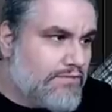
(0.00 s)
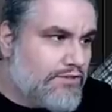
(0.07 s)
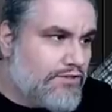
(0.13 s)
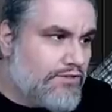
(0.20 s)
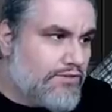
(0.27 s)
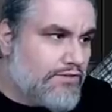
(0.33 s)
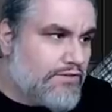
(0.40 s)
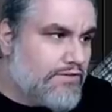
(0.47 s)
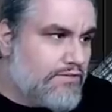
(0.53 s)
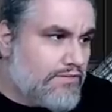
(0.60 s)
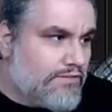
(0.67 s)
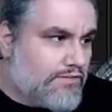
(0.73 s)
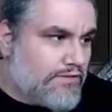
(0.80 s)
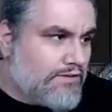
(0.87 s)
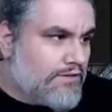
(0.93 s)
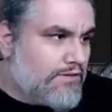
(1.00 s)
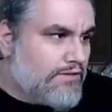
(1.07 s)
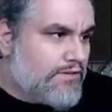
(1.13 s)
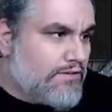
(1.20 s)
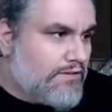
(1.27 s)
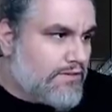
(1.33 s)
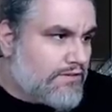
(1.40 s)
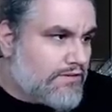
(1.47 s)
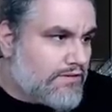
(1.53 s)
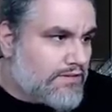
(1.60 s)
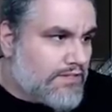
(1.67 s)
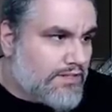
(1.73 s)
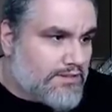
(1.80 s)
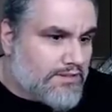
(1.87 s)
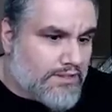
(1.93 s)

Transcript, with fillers: Sure. So this guy's